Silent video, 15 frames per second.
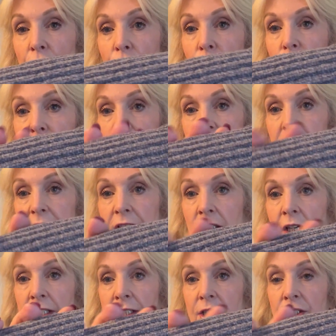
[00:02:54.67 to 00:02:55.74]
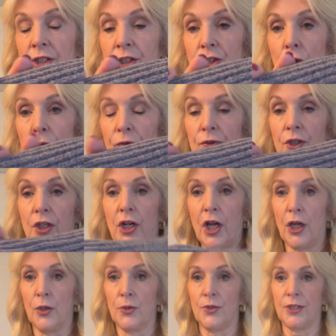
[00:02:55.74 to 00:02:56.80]
Really nice and soft and
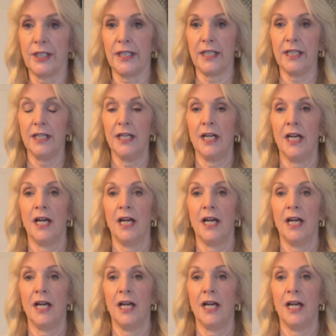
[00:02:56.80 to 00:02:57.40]
cozy.